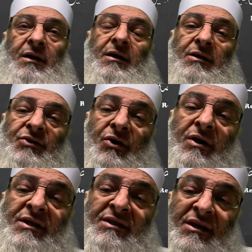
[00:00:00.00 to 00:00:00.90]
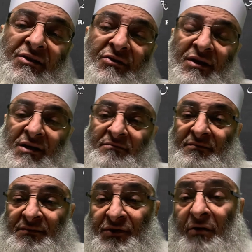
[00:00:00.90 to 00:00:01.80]
So he said to him,
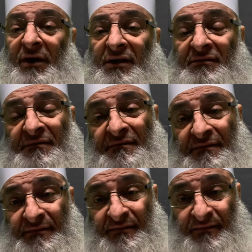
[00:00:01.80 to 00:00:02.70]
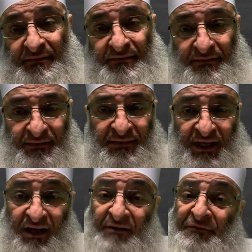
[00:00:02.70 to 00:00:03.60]
all right,
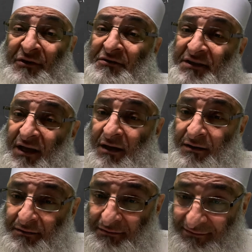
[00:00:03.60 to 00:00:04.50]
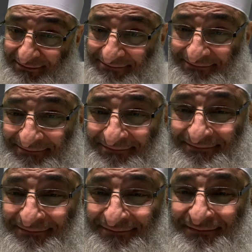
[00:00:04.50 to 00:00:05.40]
if you still
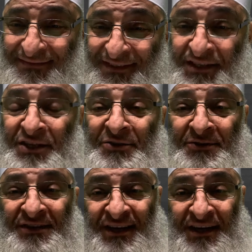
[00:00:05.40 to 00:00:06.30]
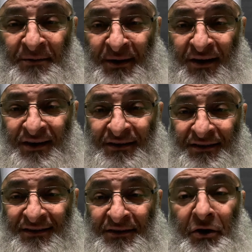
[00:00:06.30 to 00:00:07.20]
need to think about it,
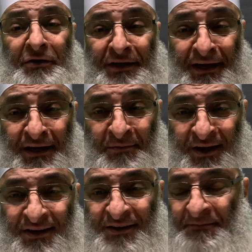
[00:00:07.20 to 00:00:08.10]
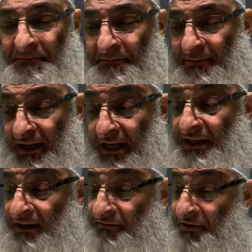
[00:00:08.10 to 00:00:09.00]
go think about it. And
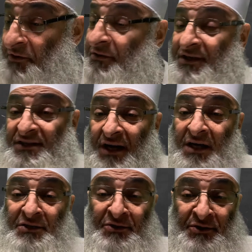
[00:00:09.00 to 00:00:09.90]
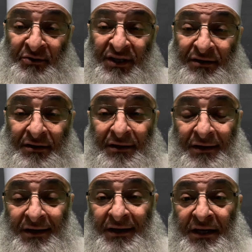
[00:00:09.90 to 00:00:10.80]
if you decide to do it,
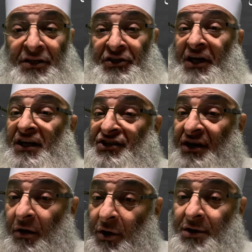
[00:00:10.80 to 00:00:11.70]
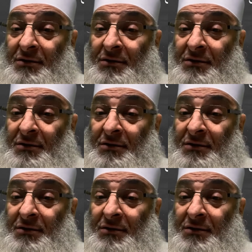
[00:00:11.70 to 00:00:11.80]
take a shower.